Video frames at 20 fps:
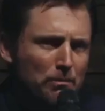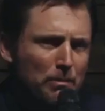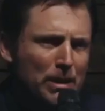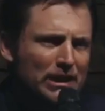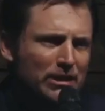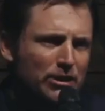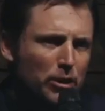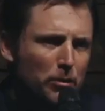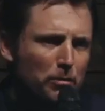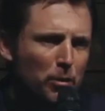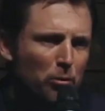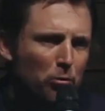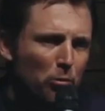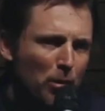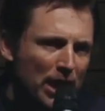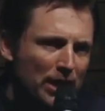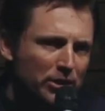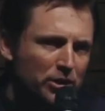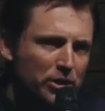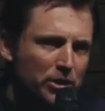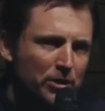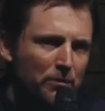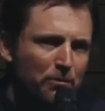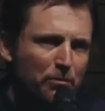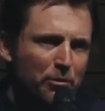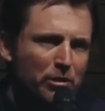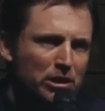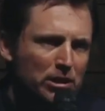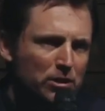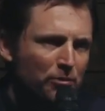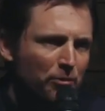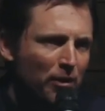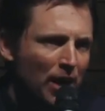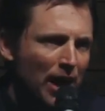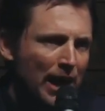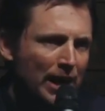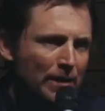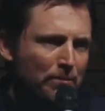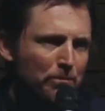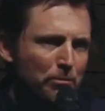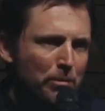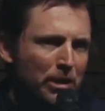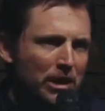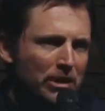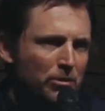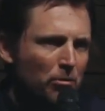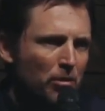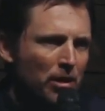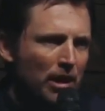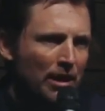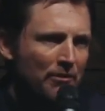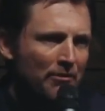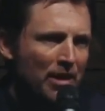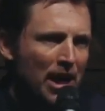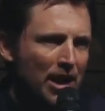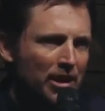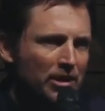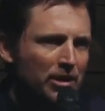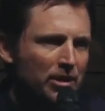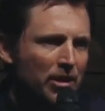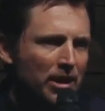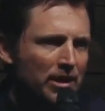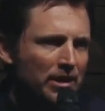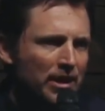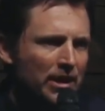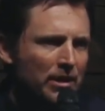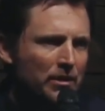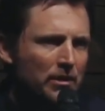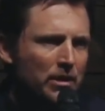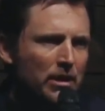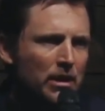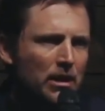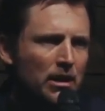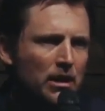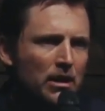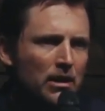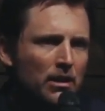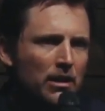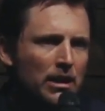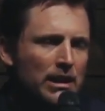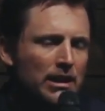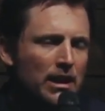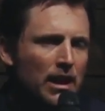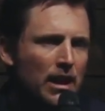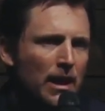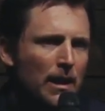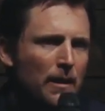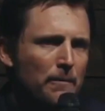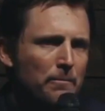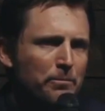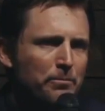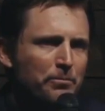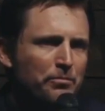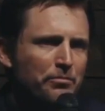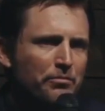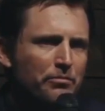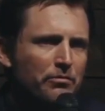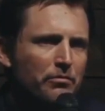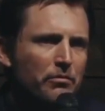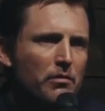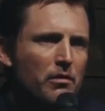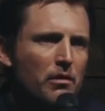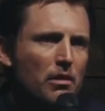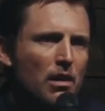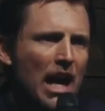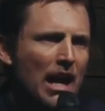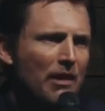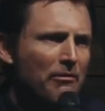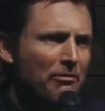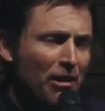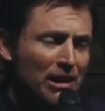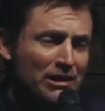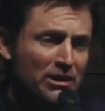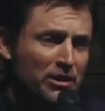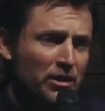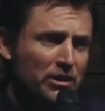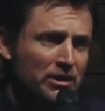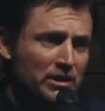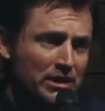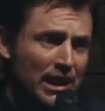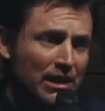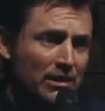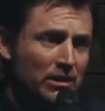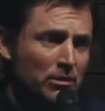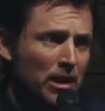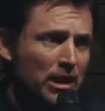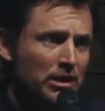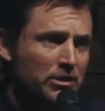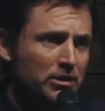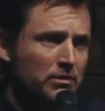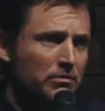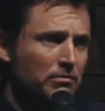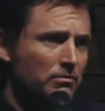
to be super rich, which is fine because of what I value, I think. Like, um, I have friends that are insanely rich